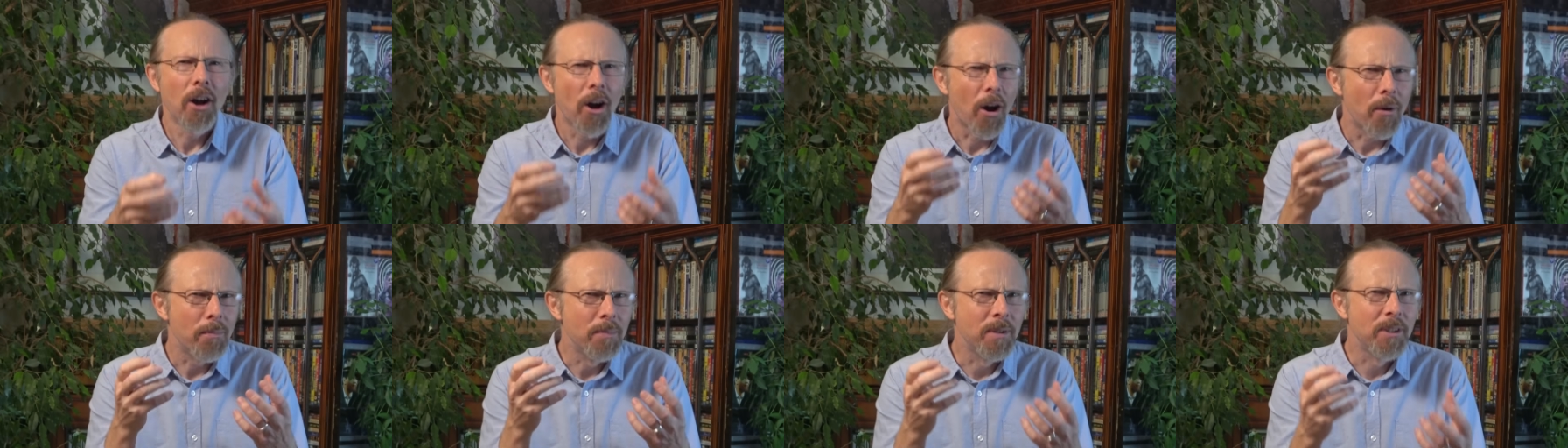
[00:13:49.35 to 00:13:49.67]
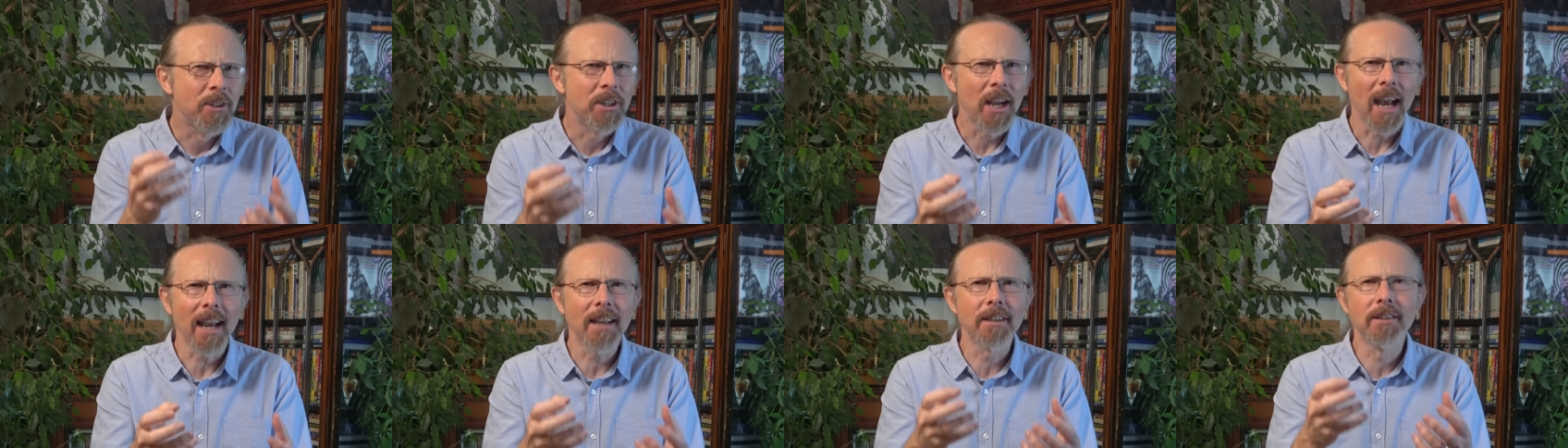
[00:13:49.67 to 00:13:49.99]

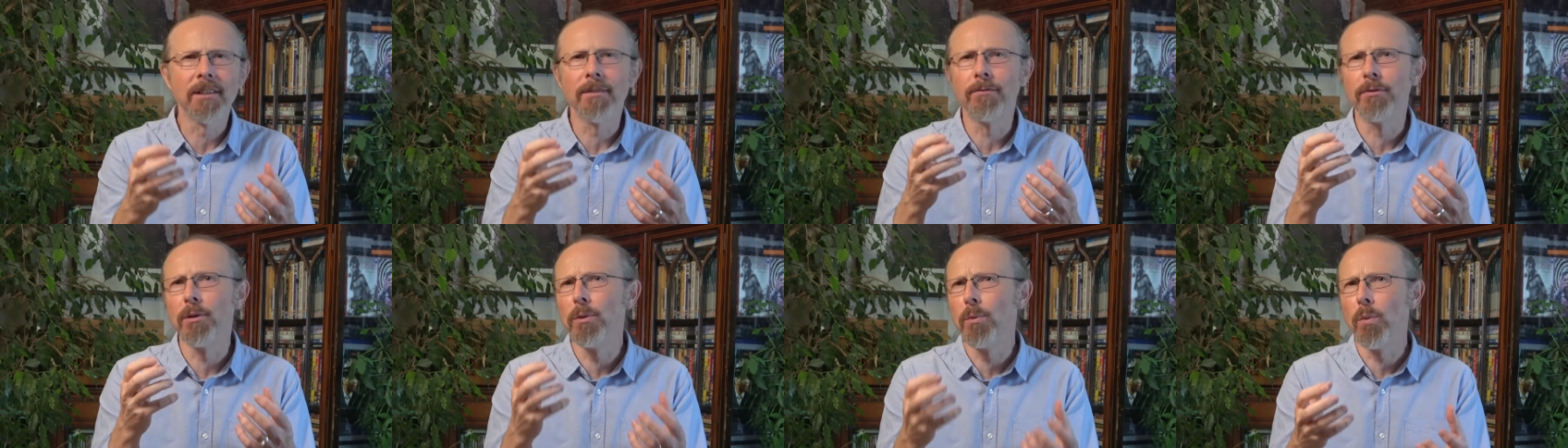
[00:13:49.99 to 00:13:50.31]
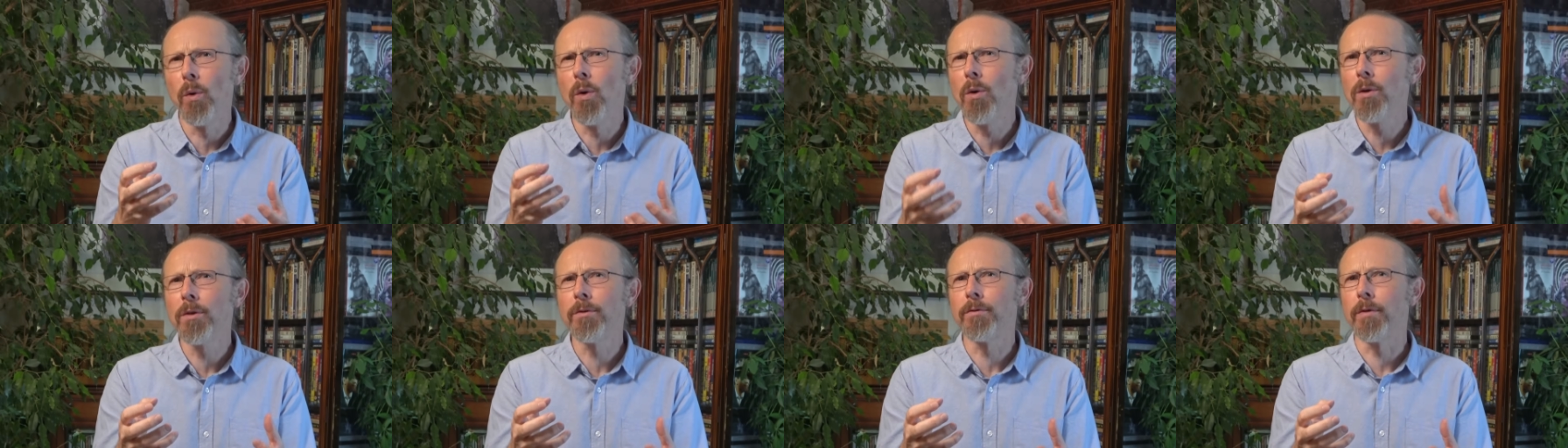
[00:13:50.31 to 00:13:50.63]
objective
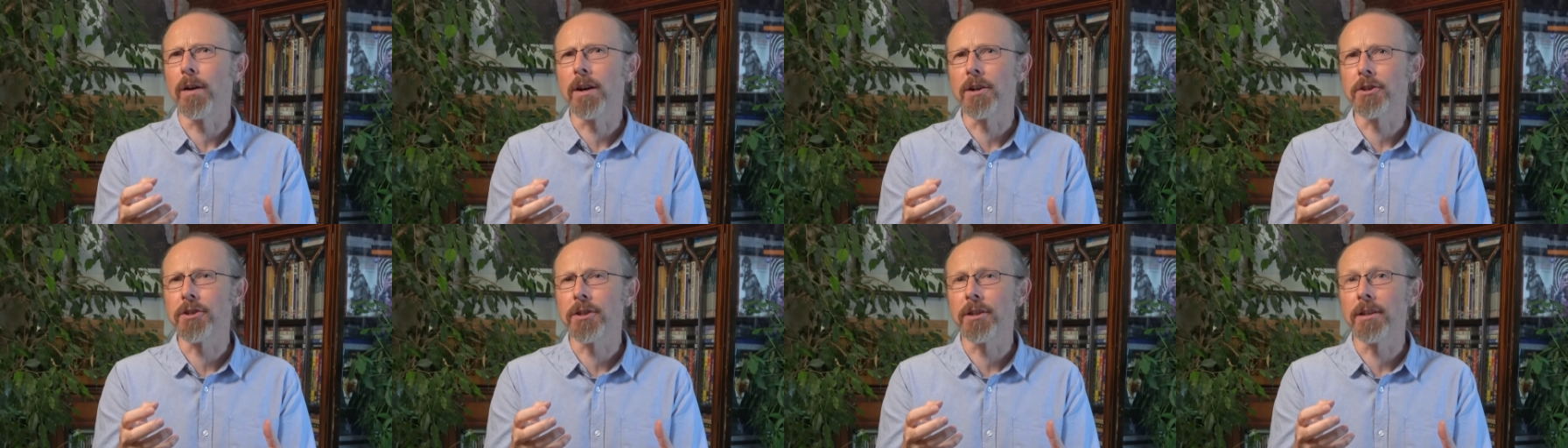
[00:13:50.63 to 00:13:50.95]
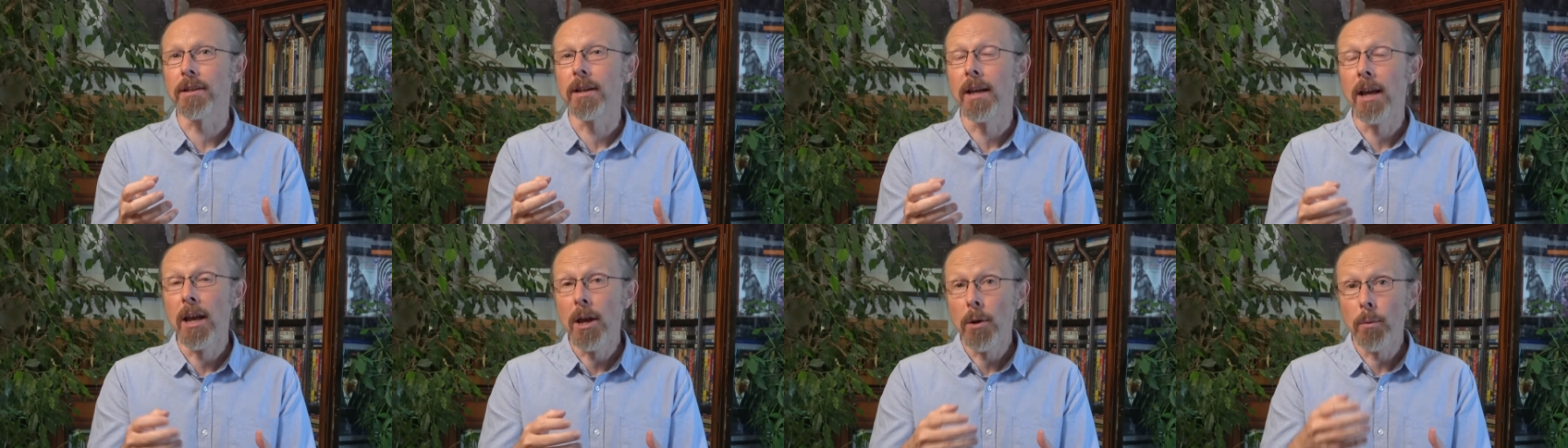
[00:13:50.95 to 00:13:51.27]
reward
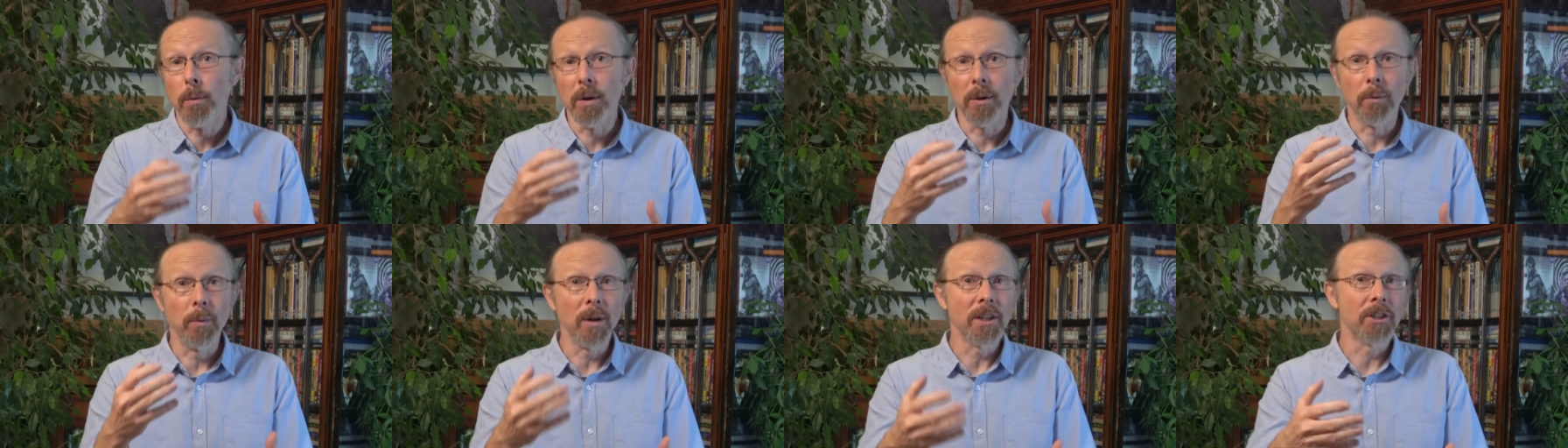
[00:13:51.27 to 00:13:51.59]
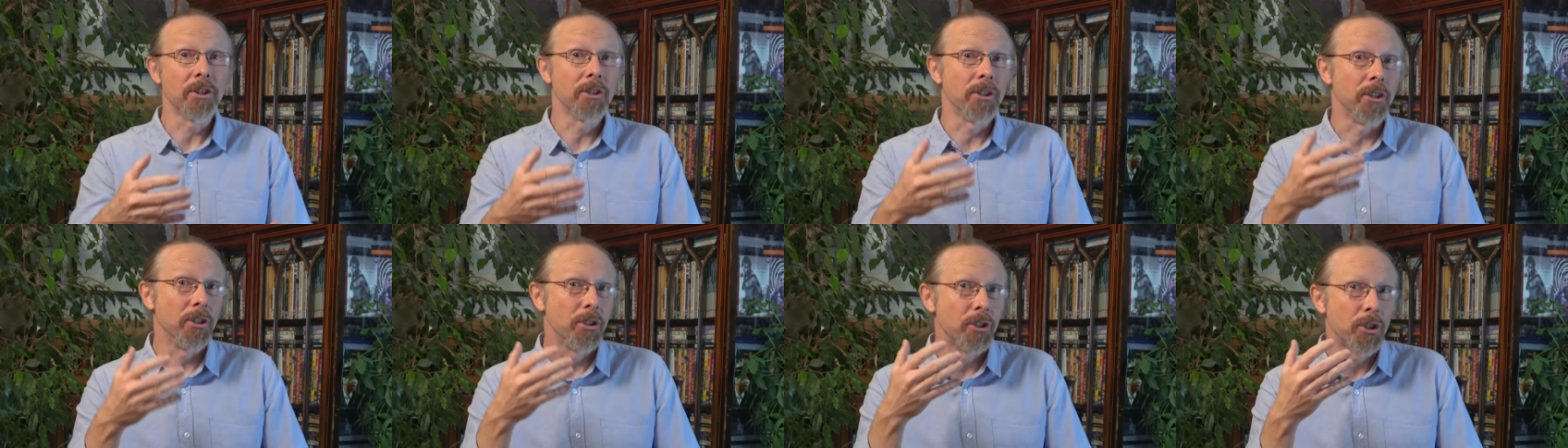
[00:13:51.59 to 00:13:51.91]
function with
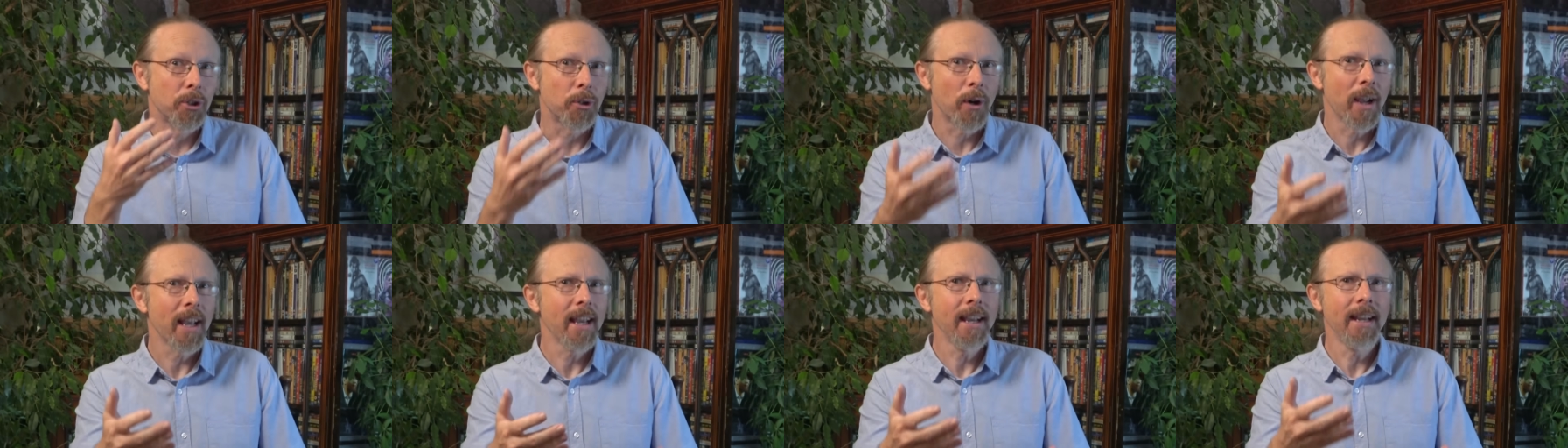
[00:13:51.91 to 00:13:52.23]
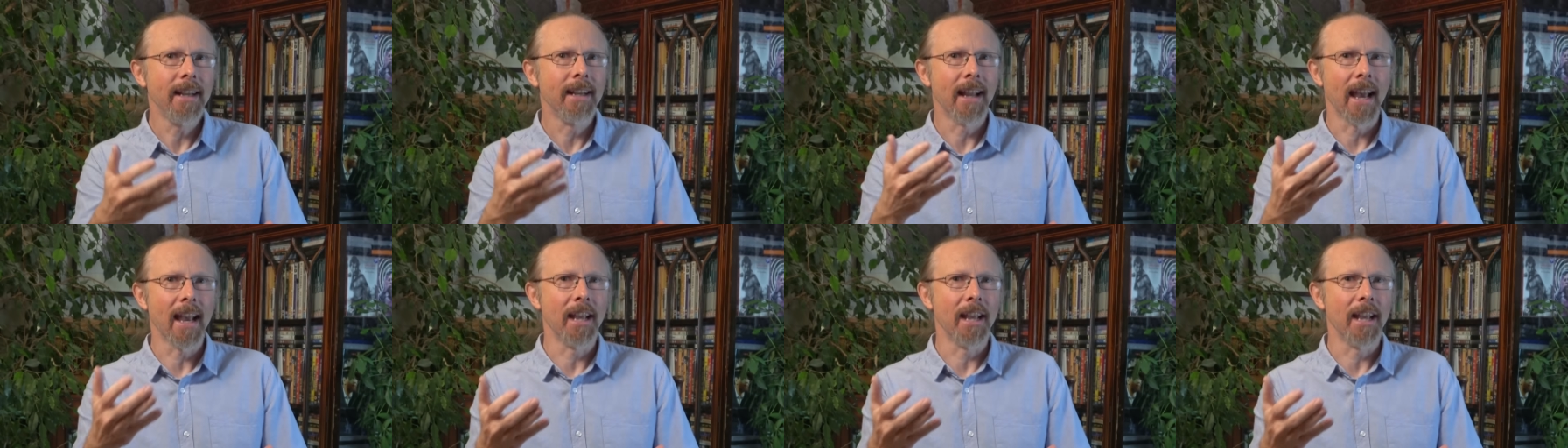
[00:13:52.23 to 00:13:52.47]
which to train